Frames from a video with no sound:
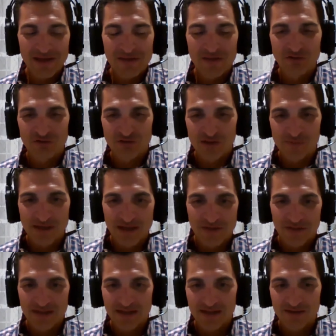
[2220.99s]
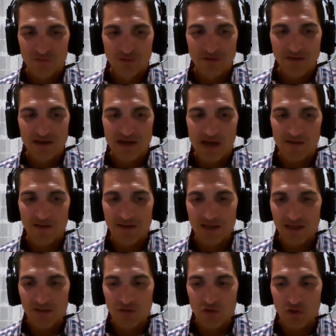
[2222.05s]
is interesting because colic
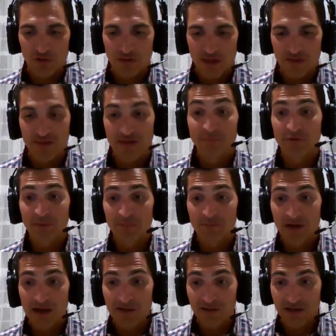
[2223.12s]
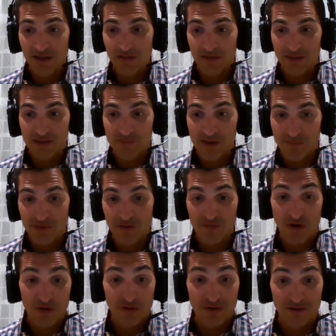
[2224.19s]
is just a symptom. Colic is that the baby's
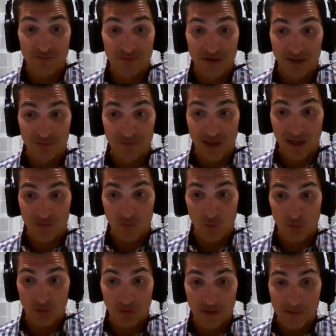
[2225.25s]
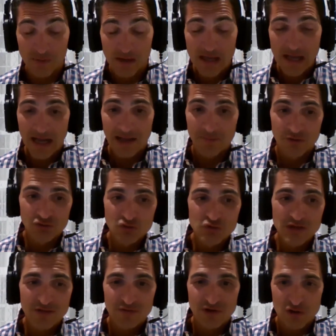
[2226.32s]
fussy and won't sleep. The true
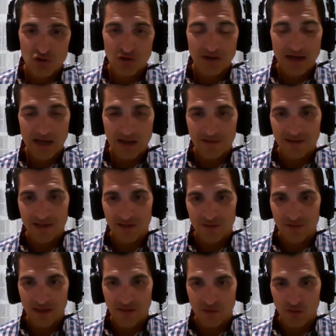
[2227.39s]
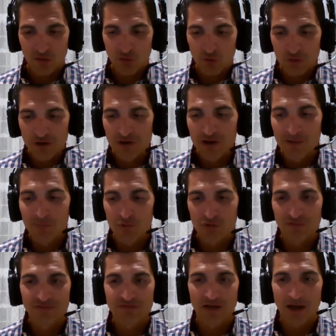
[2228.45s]
definition of colic is a certain
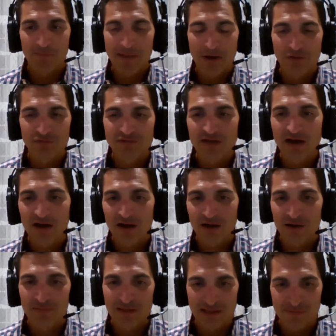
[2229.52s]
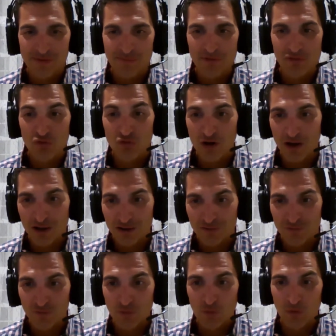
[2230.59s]
amount of time that the baby's
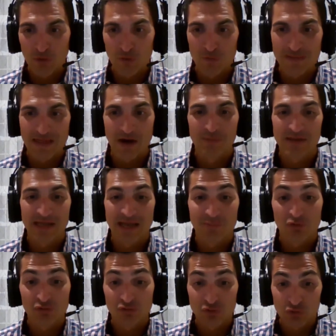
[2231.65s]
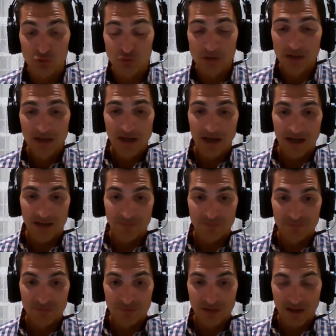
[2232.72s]
crying for without being able to
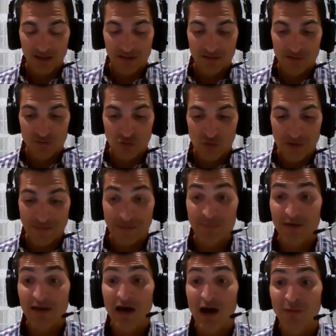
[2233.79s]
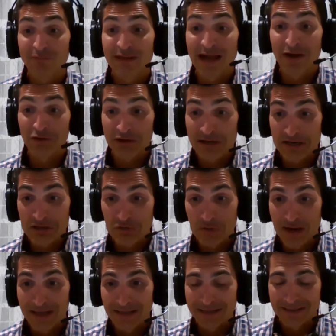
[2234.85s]
get them to calm down in any
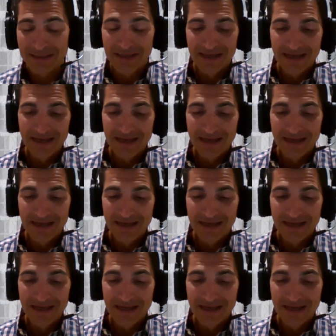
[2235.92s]
way.